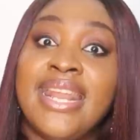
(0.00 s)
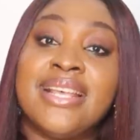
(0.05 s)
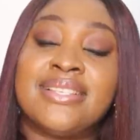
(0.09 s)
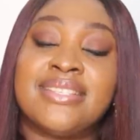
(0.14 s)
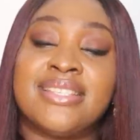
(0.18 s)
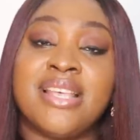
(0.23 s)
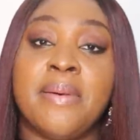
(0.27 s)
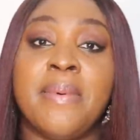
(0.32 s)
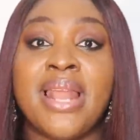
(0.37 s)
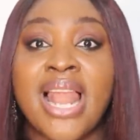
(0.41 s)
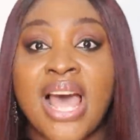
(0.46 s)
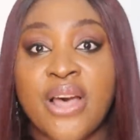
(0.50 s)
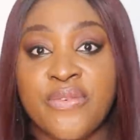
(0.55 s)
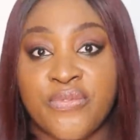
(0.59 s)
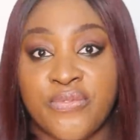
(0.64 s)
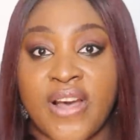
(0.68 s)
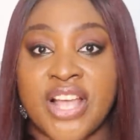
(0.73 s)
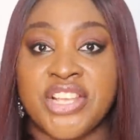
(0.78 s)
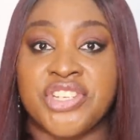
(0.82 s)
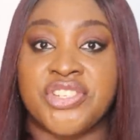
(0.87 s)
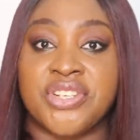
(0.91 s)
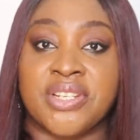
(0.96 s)
In a similar
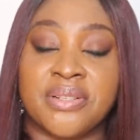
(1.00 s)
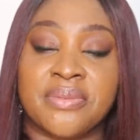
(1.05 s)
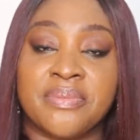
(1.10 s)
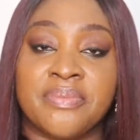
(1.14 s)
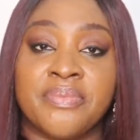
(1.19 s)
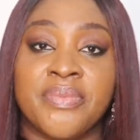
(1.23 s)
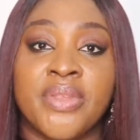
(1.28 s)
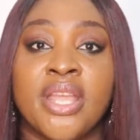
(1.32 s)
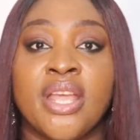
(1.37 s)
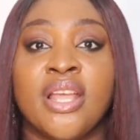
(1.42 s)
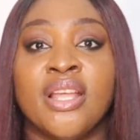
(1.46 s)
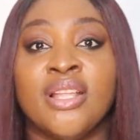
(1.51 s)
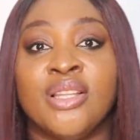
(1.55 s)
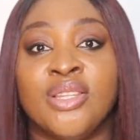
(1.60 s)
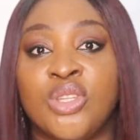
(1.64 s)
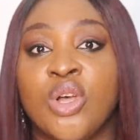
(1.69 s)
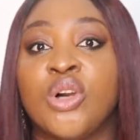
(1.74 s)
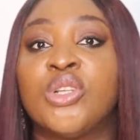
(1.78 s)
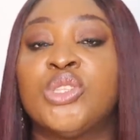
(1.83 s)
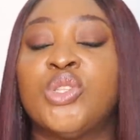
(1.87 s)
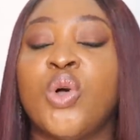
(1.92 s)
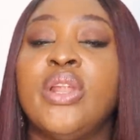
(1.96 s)
fashion,
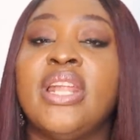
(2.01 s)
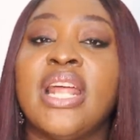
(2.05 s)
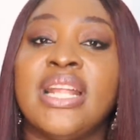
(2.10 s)
Dr.